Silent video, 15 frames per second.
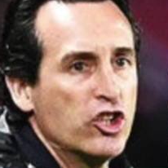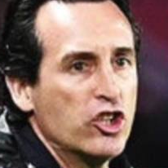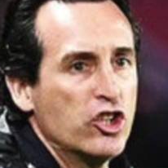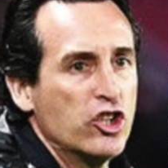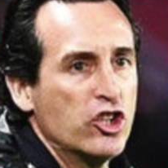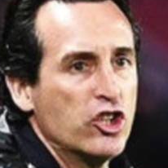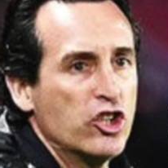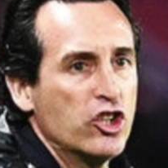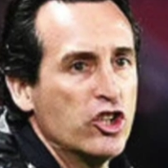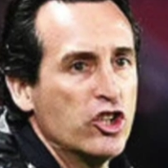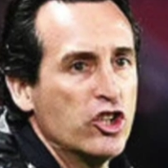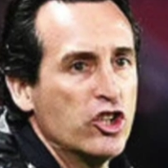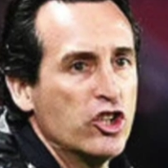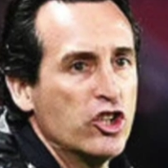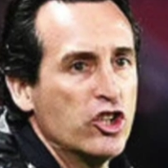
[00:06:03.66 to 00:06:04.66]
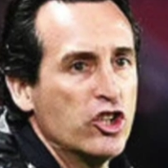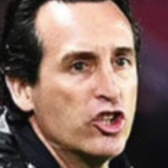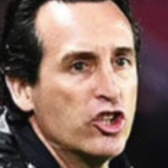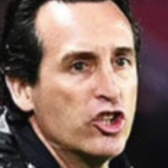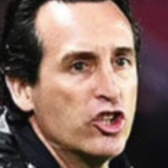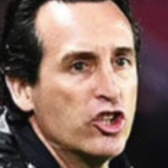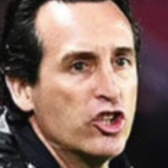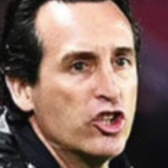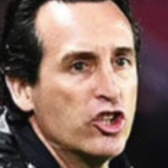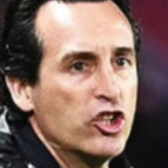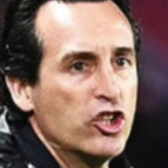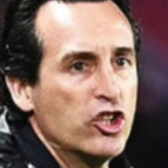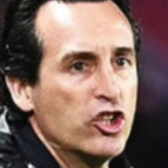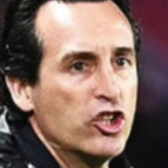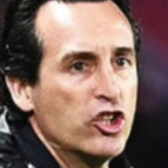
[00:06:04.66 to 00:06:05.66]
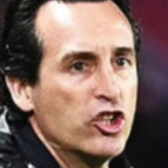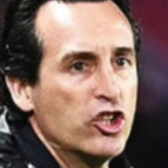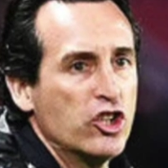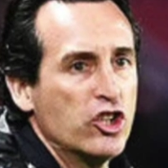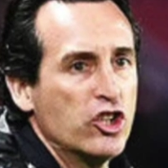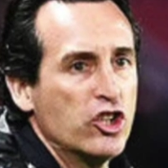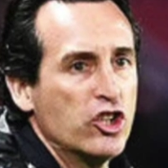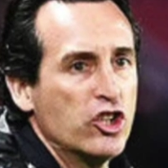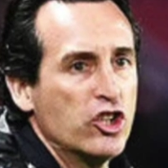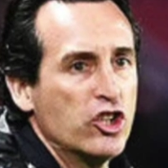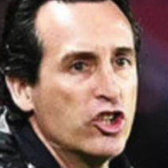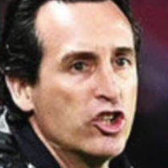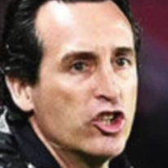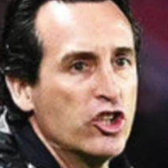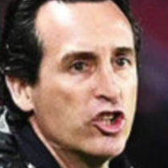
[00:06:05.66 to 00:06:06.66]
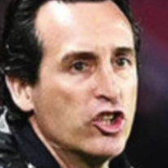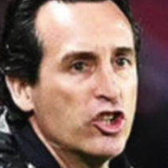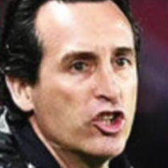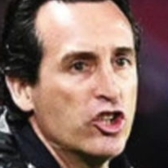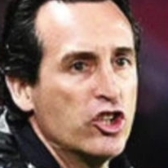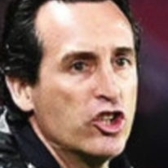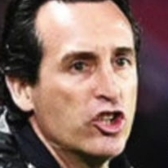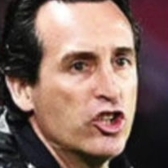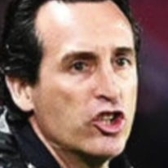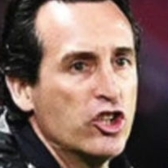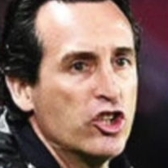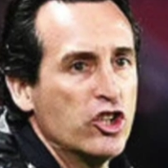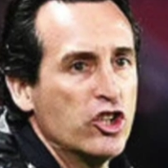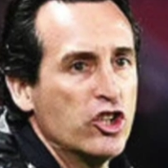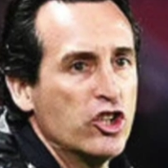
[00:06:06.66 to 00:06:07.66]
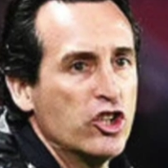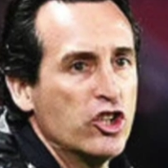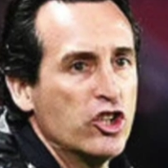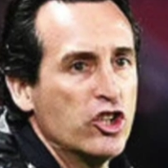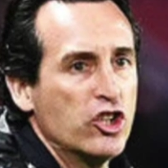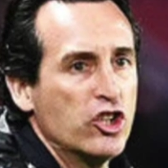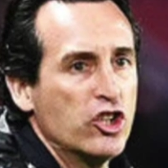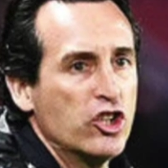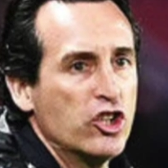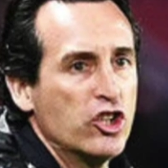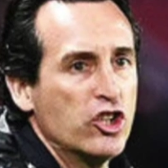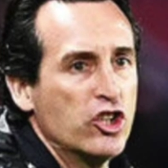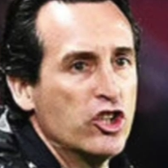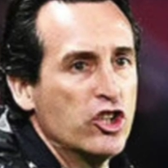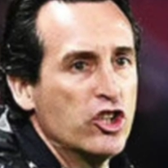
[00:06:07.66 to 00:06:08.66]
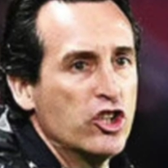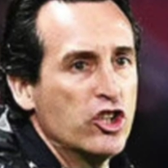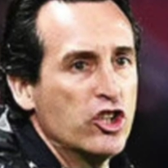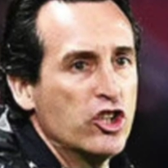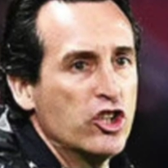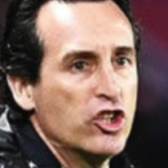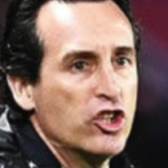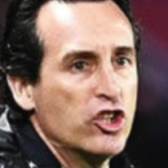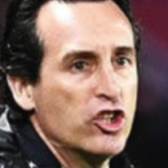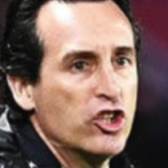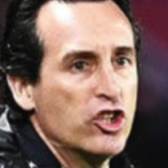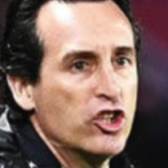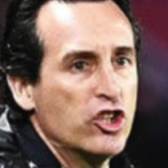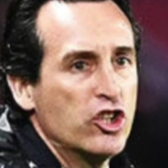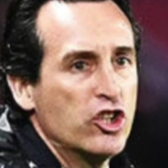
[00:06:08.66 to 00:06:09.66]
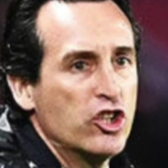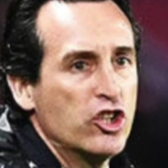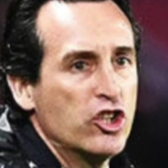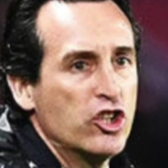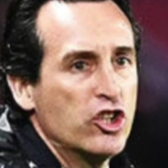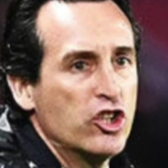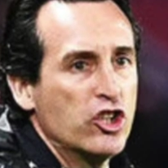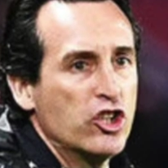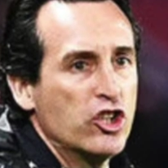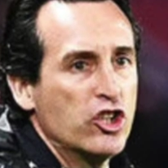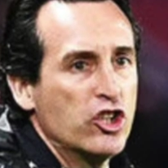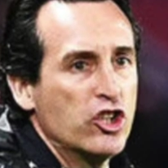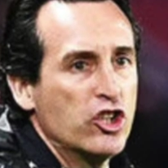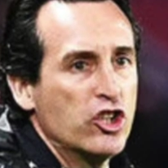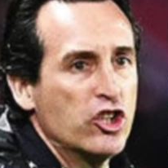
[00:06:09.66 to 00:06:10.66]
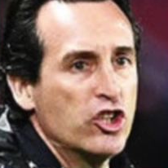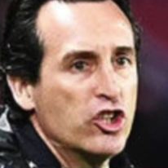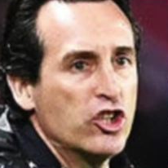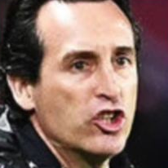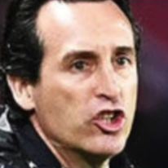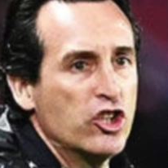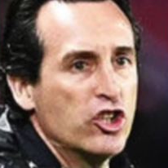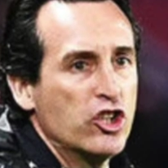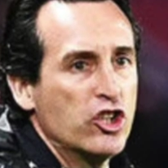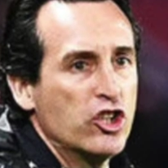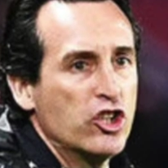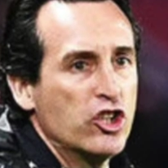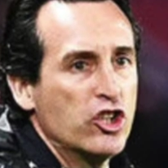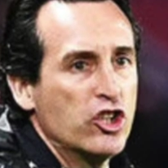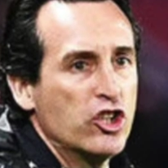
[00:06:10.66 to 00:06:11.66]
(no lip movement)